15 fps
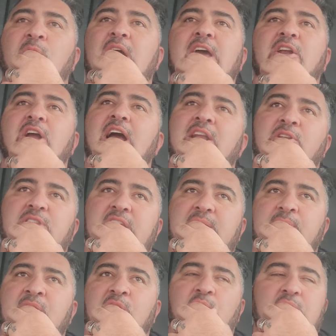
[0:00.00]
Ryder, I don't think
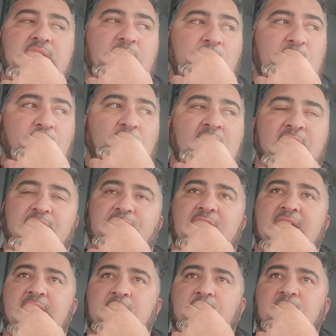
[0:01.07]
Munguia would want to
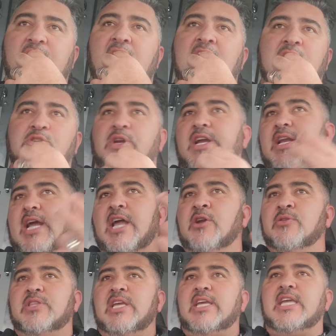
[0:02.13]
fight with Andre. I
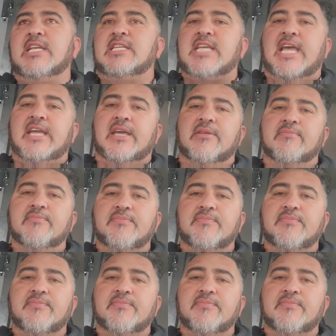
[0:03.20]
don't think he'd take it.